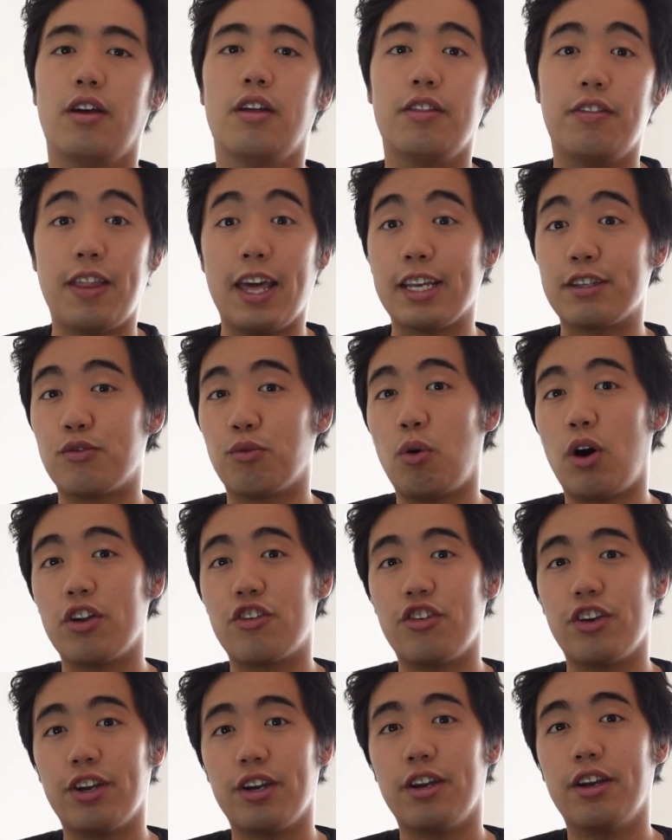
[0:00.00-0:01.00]
Thanks for
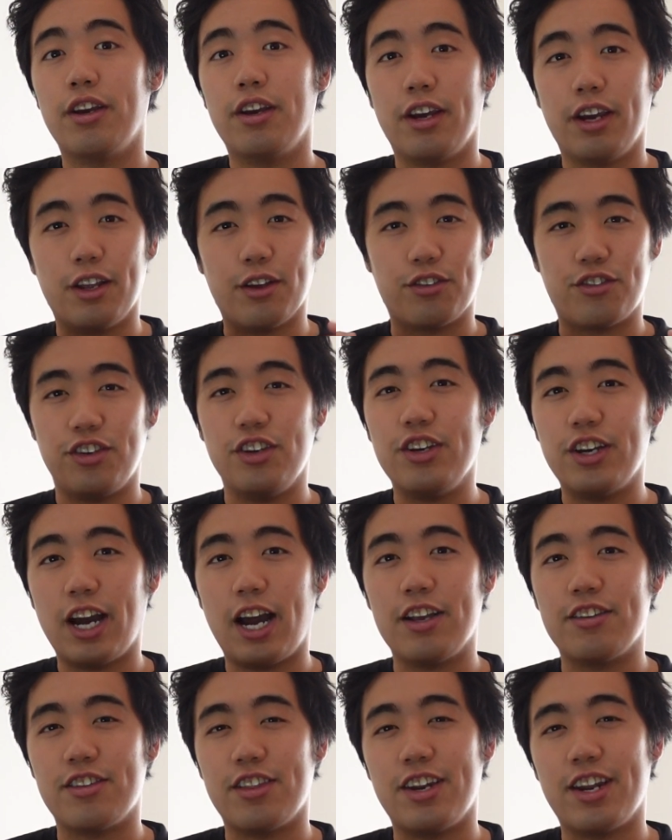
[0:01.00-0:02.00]
watching, and I'll see you
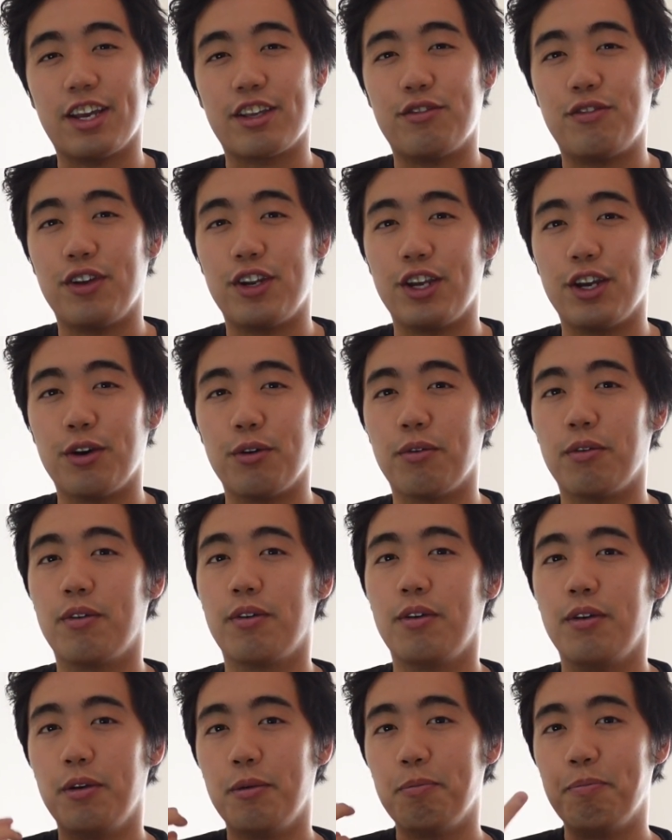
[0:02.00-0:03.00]
guys in the next video.
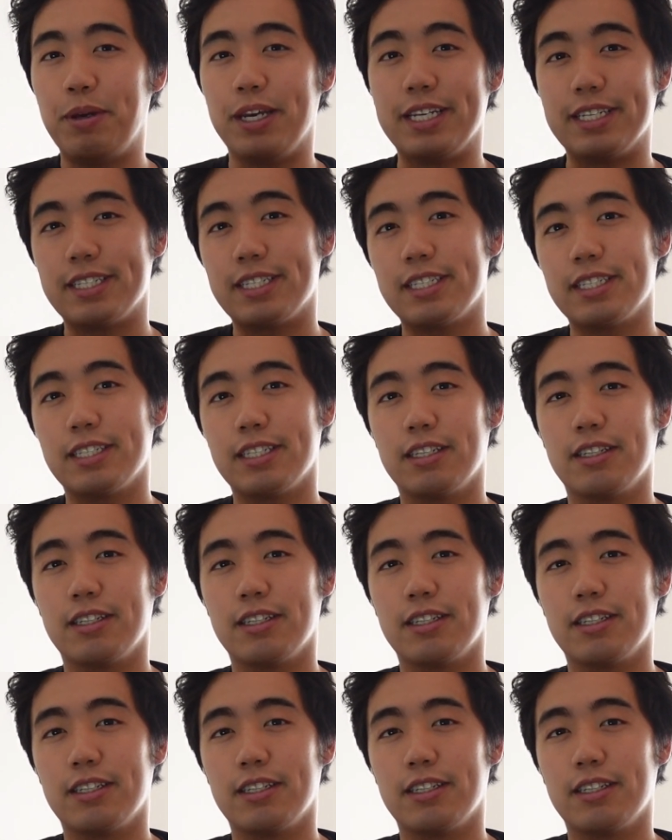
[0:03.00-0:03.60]
Peace.